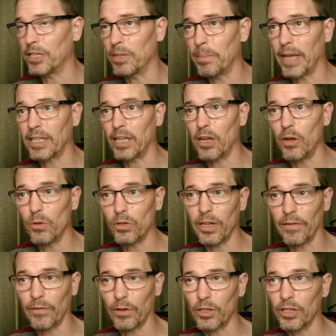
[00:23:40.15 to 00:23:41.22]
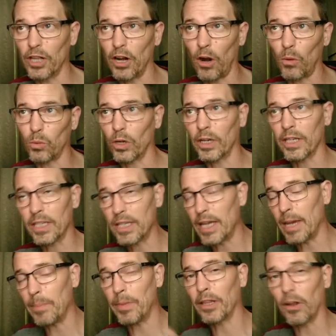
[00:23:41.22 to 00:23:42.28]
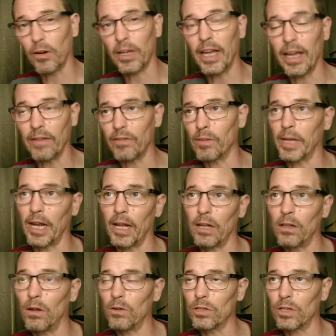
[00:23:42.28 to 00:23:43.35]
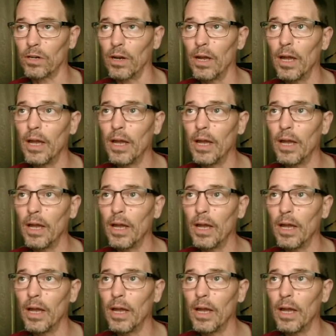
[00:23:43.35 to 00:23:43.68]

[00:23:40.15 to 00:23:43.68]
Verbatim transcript: it makes a huge difference that our rook is keeping their king from getting closer.